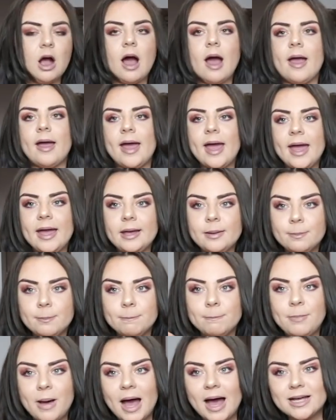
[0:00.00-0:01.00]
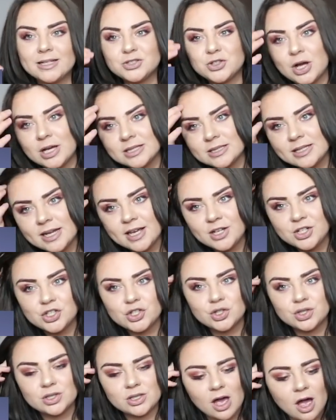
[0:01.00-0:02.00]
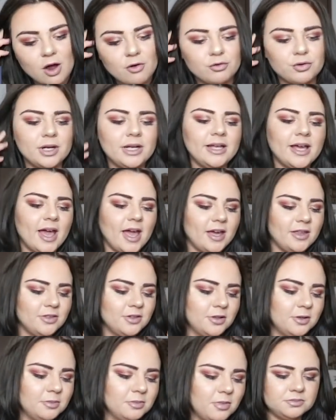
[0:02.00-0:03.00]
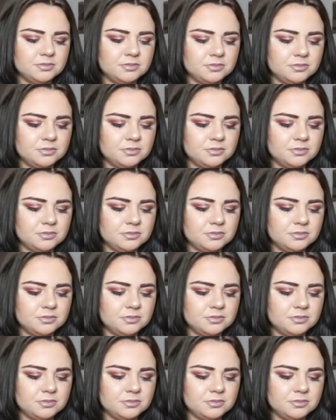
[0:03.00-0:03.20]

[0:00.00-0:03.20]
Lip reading: I hate bad translations. I really hate them.